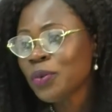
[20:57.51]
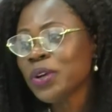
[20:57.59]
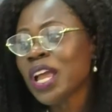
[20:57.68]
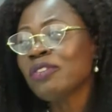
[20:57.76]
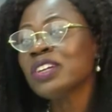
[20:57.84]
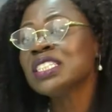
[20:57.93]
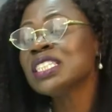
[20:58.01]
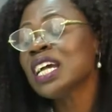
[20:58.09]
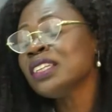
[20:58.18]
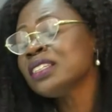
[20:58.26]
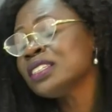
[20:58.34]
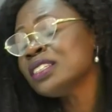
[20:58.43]
we have
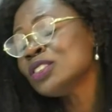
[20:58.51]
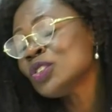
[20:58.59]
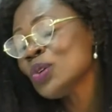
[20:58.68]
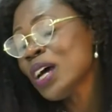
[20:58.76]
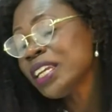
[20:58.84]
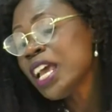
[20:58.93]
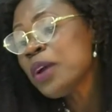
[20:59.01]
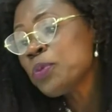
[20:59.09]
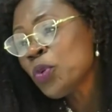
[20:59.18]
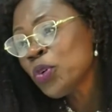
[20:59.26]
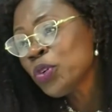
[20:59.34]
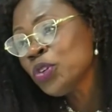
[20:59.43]
entered into an
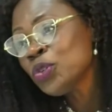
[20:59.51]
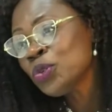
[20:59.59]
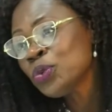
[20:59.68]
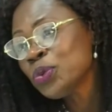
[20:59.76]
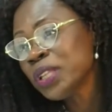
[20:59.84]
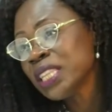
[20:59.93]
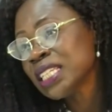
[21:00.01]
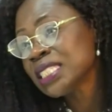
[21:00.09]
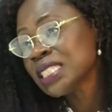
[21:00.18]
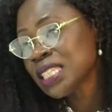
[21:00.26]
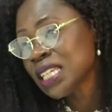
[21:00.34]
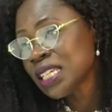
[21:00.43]
MOU with the
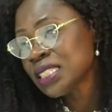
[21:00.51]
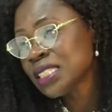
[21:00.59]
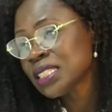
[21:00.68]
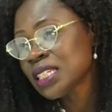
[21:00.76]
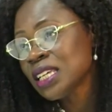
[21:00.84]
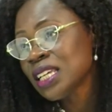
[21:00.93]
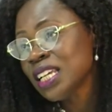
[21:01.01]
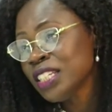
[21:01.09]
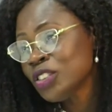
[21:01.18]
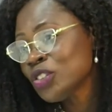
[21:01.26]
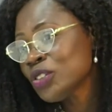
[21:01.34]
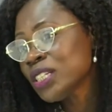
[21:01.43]
State's
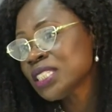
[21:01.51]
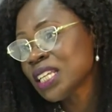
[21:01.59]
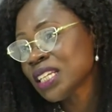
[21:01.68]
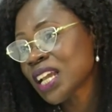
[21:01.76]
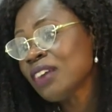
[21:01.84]
Interest and